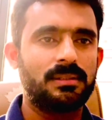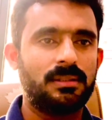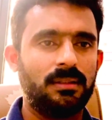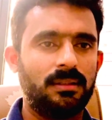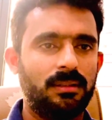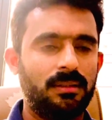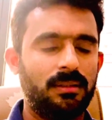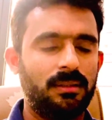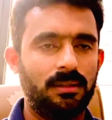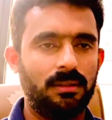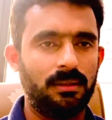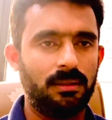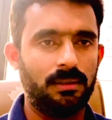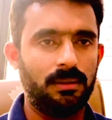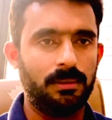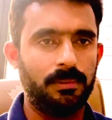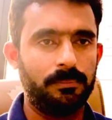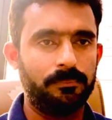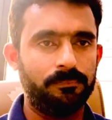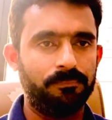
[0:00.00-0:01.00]

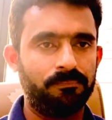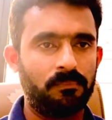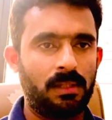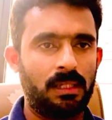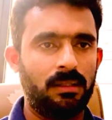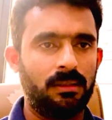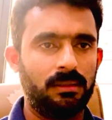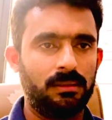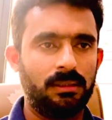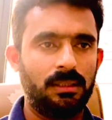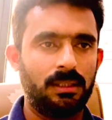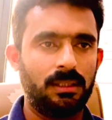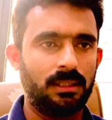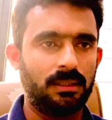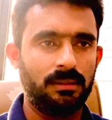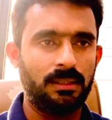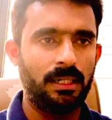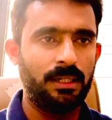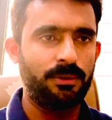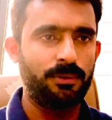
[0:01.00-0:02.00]

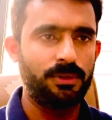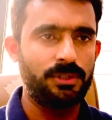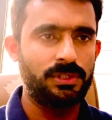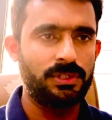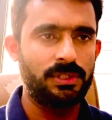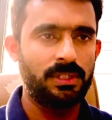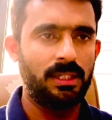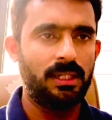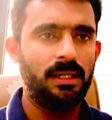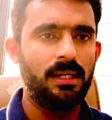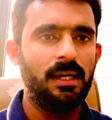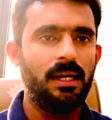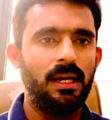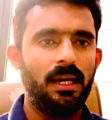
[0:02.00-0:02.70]
that question